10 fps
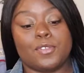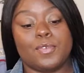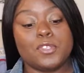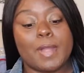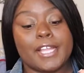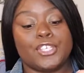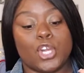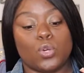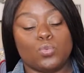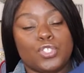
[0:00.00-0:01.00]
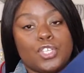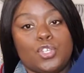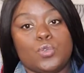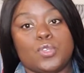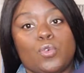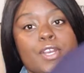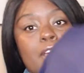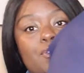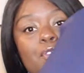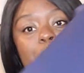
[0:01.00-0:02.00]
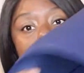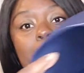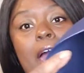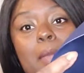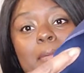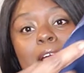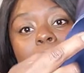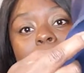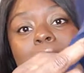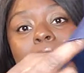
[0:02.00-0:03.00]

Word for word: the reason why I don't use an organizer for this bag because